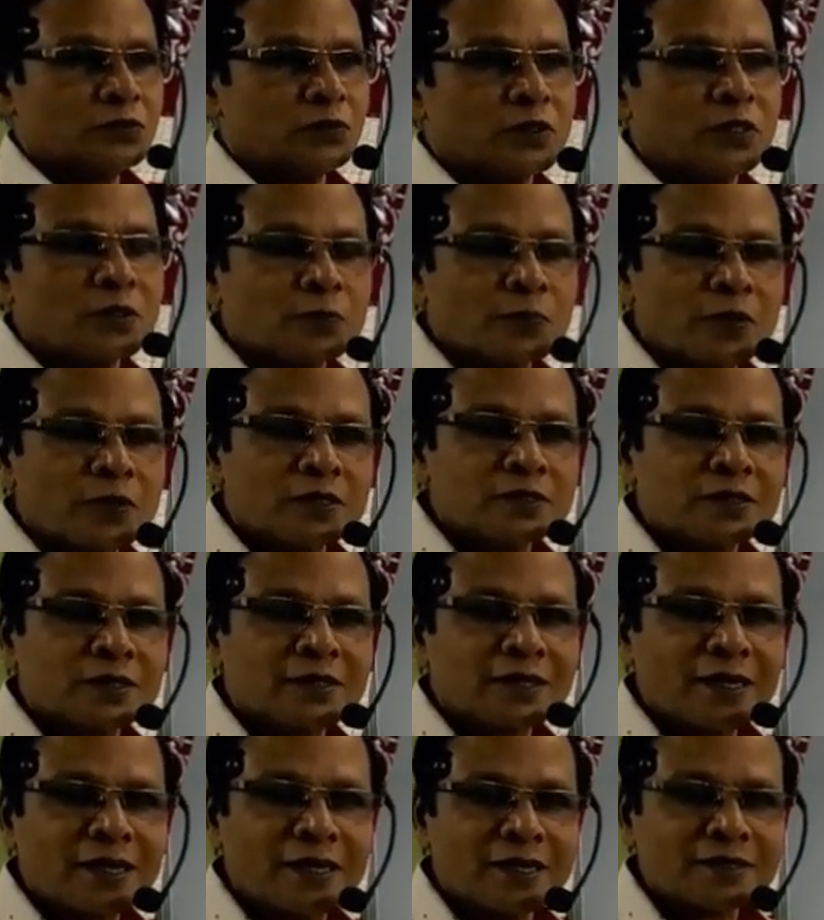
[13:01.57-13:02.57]
So it plays
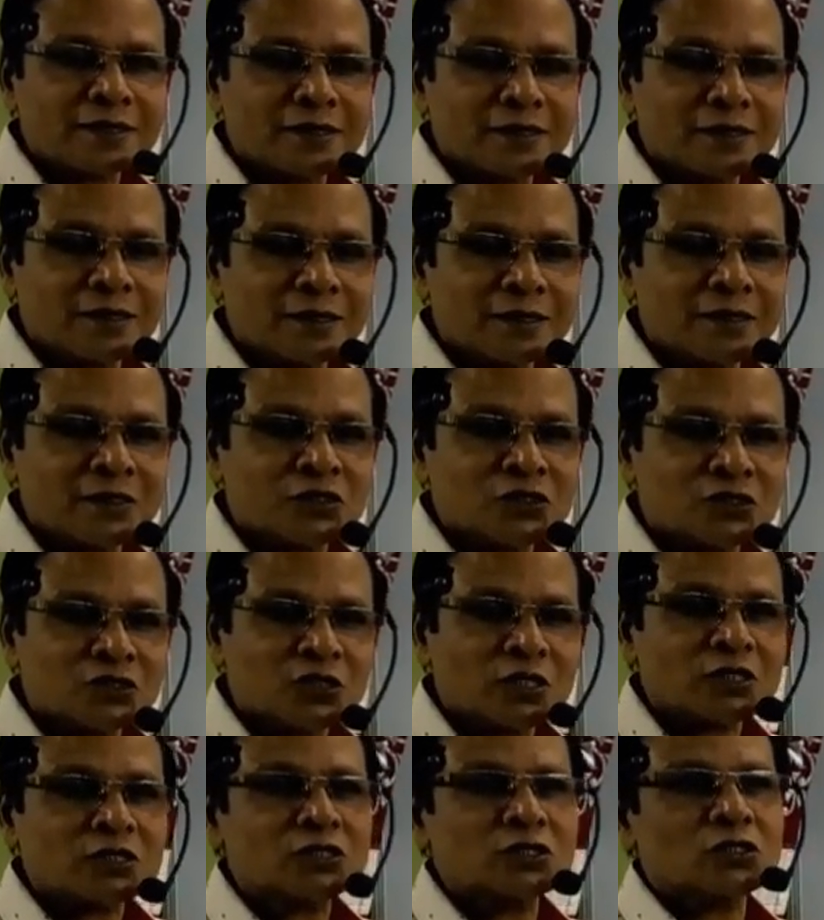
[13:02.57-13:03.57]
a catalytic and
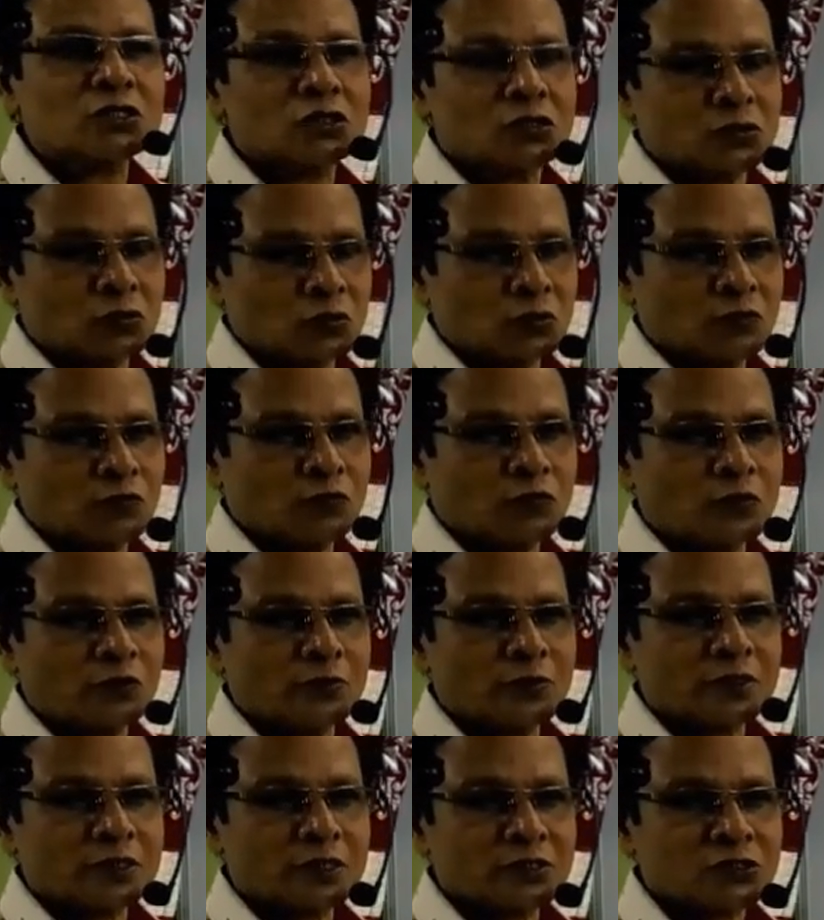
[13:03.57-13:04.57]
structural role,
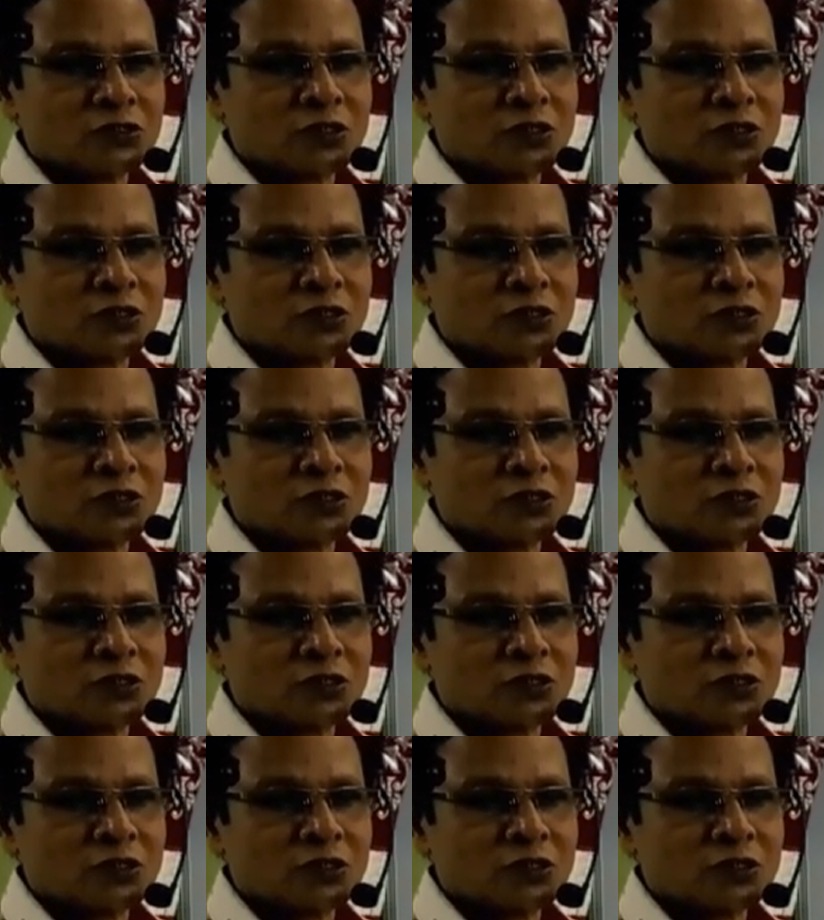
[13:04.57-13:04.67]
forming